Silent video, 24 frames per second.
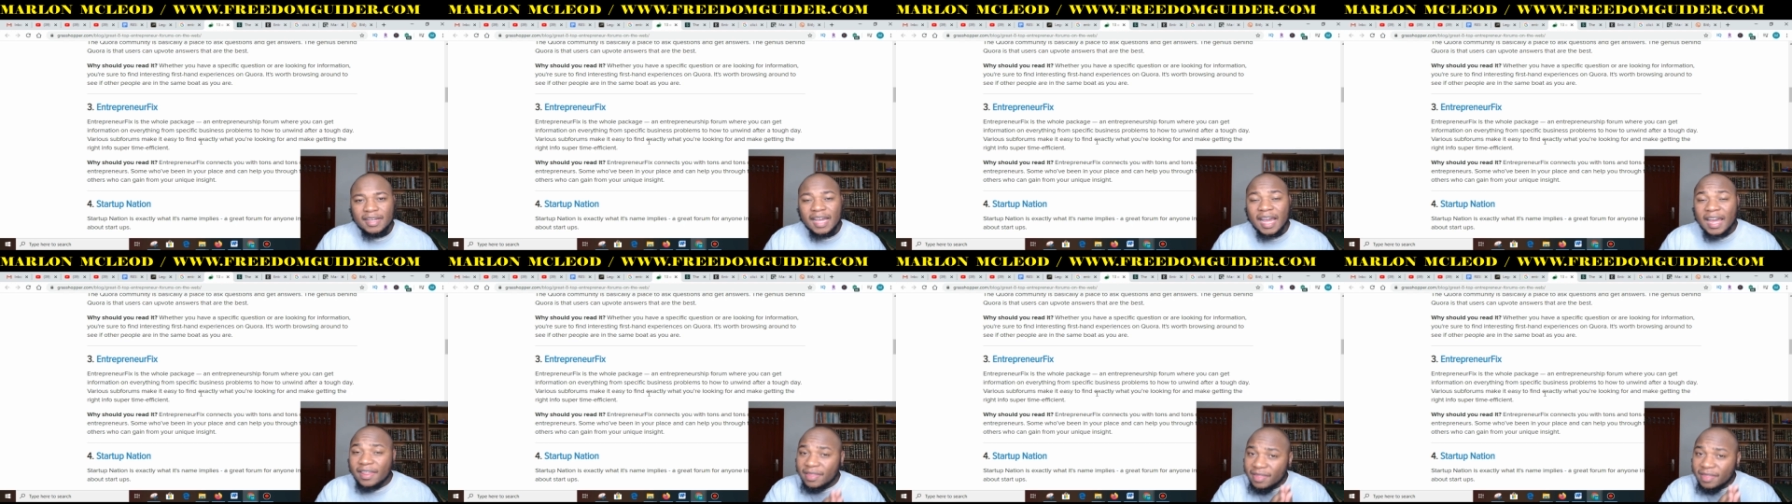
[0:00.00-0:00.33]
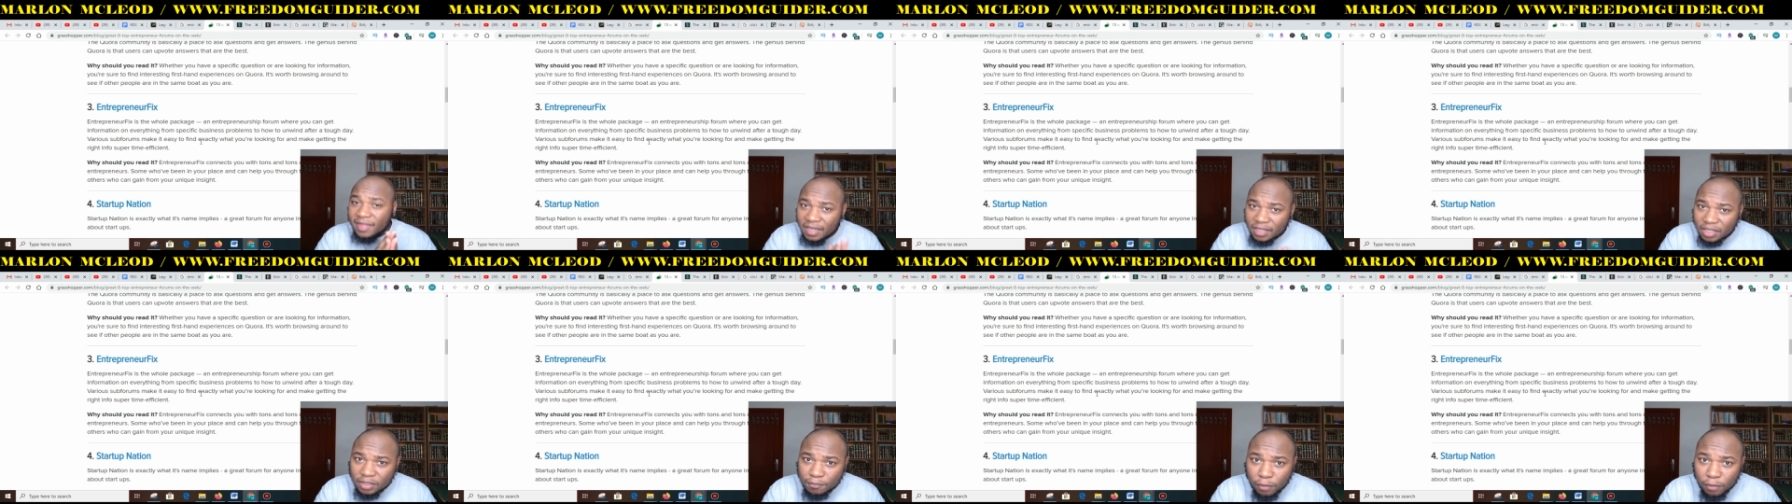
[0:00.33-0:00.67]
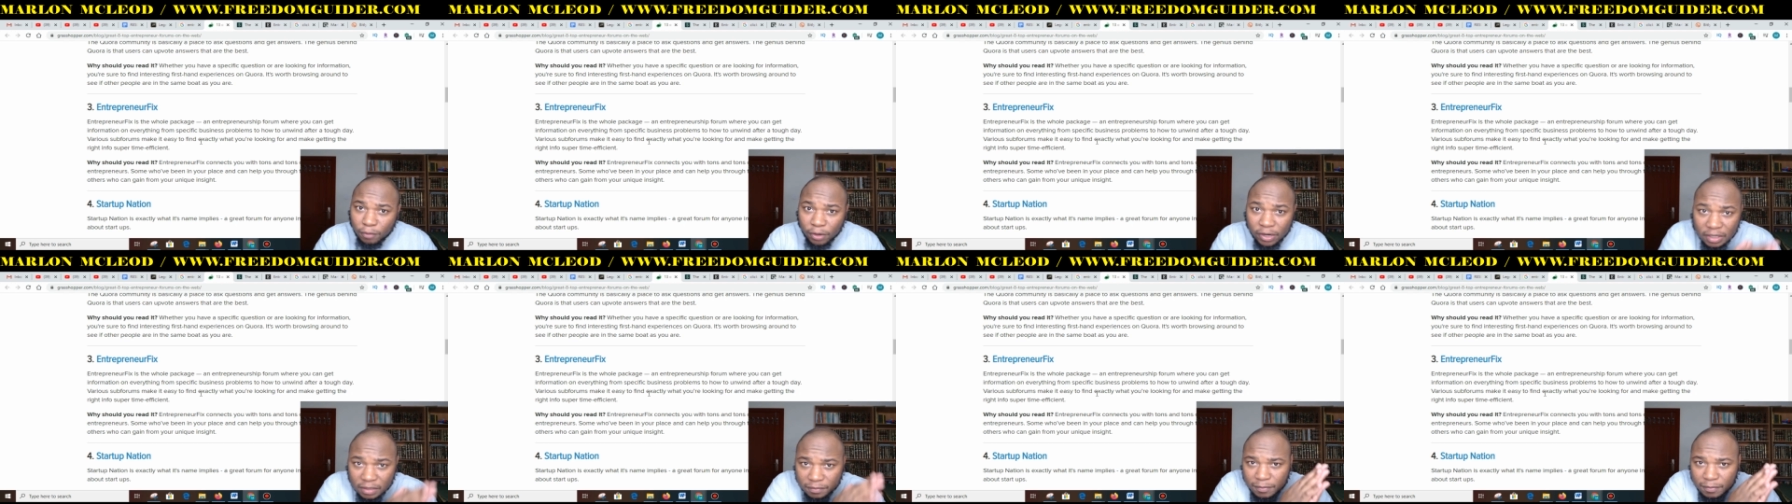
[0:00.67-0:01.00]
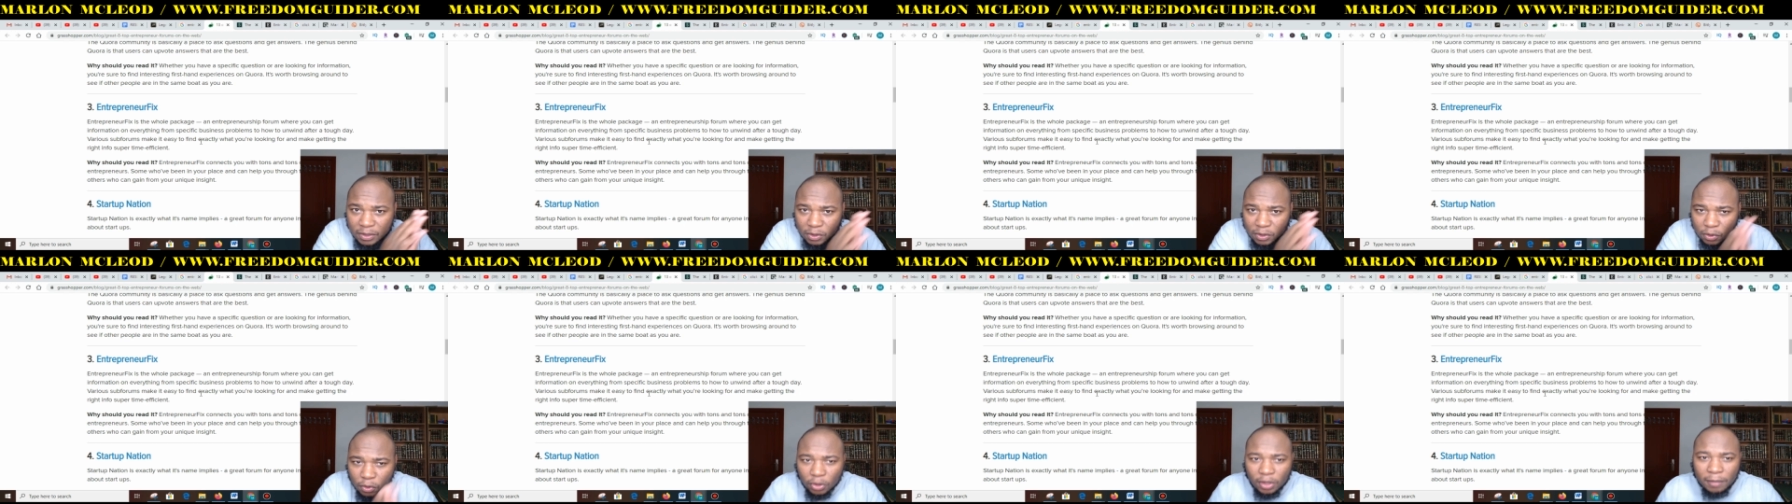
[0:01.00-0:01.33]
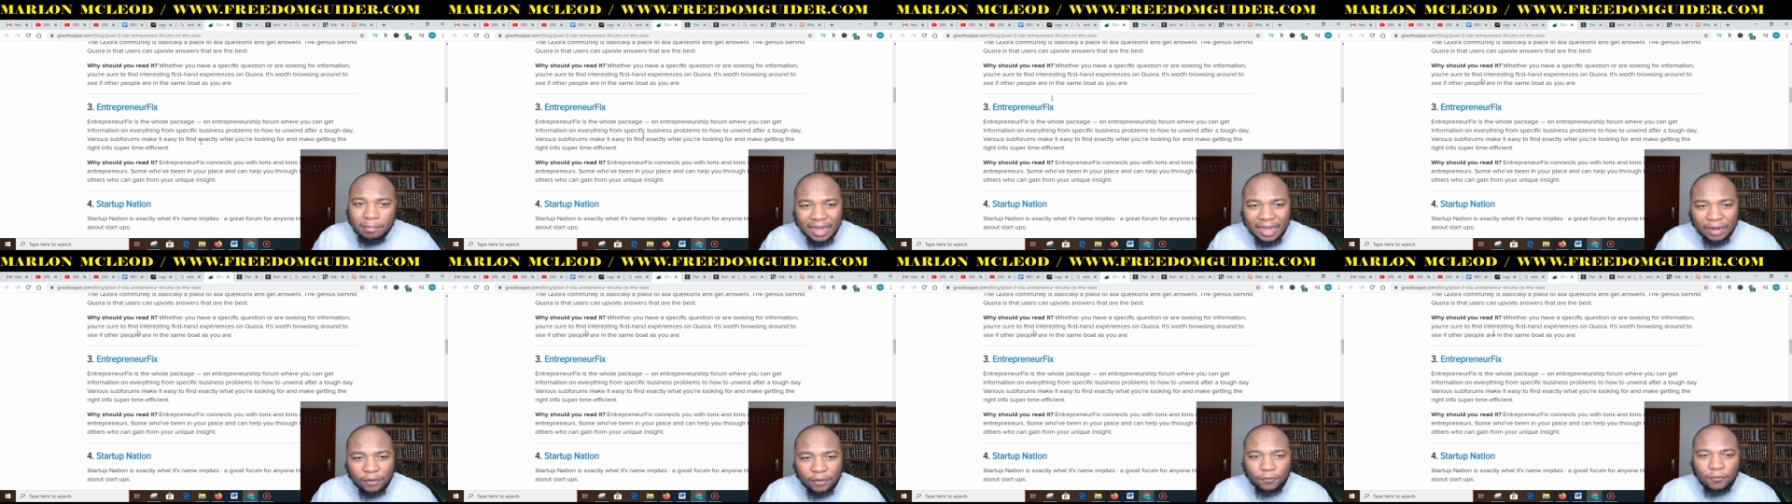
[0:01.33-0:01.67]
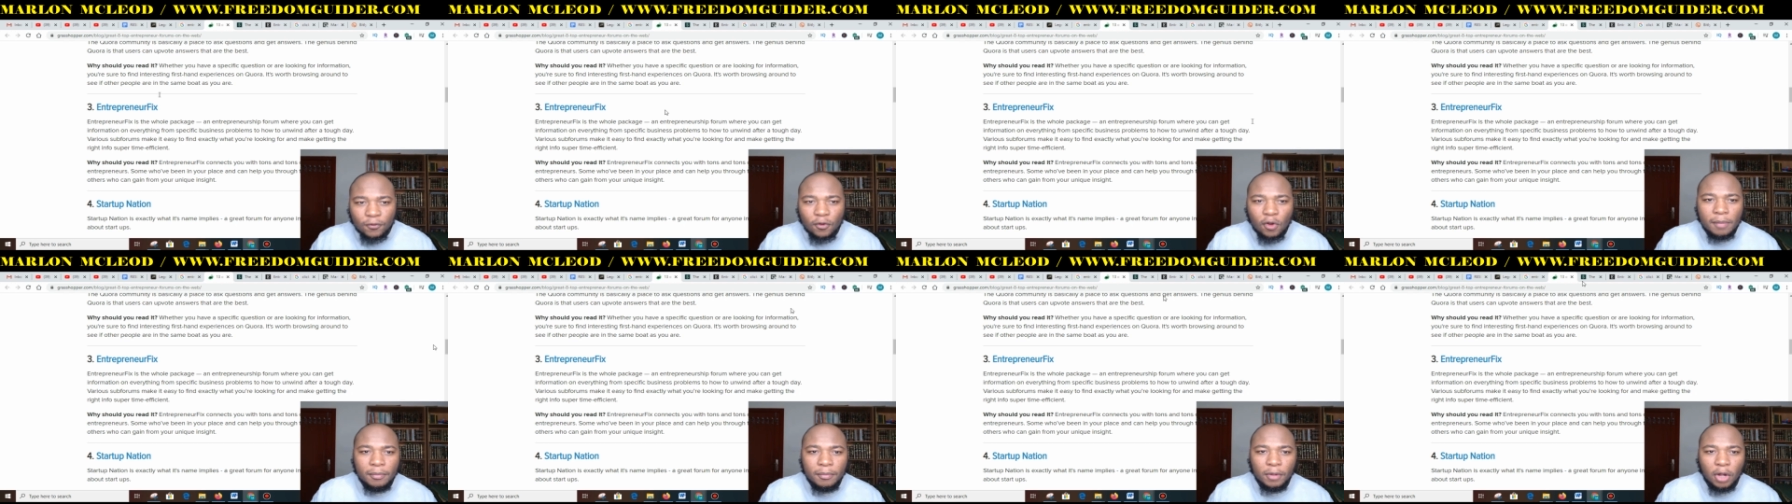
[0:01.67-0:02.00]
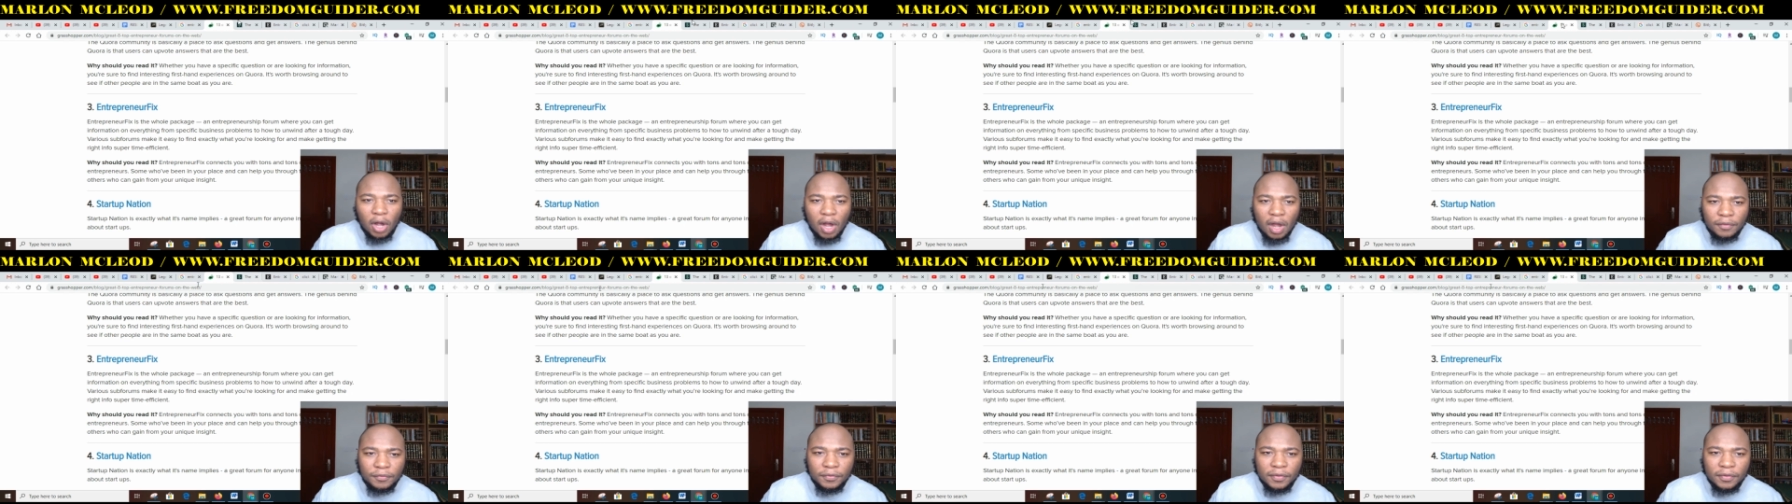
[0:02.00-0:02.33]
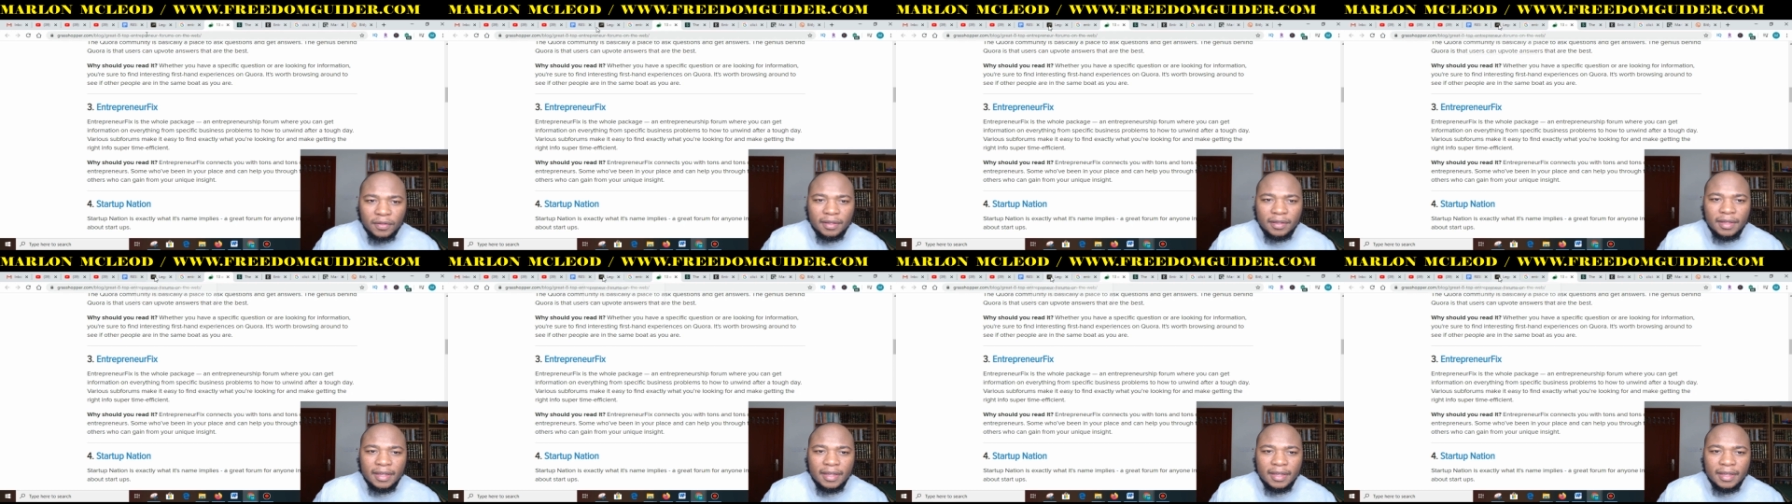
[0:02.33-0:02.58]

And this brings me to the platform of